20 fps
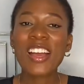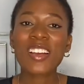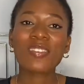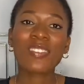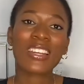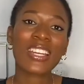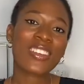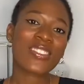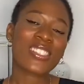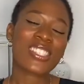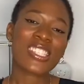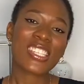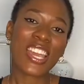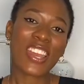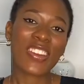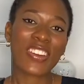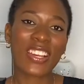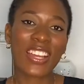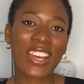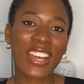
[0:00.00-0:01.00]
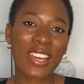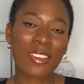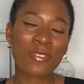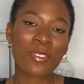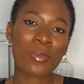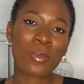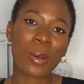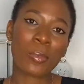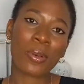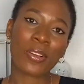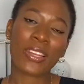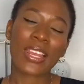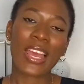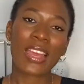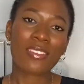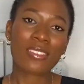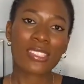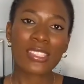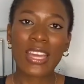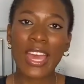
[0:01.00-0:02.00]
My name is Tarila. I film about
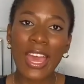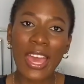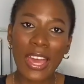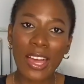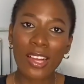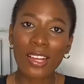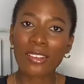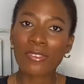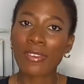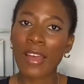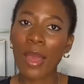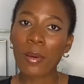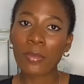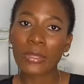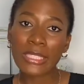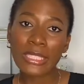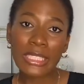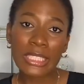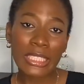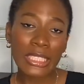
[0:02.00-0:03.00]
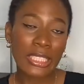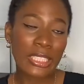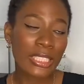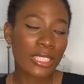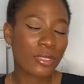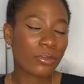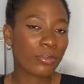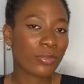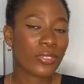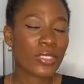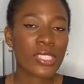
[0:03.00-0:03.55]
lifestyle, family,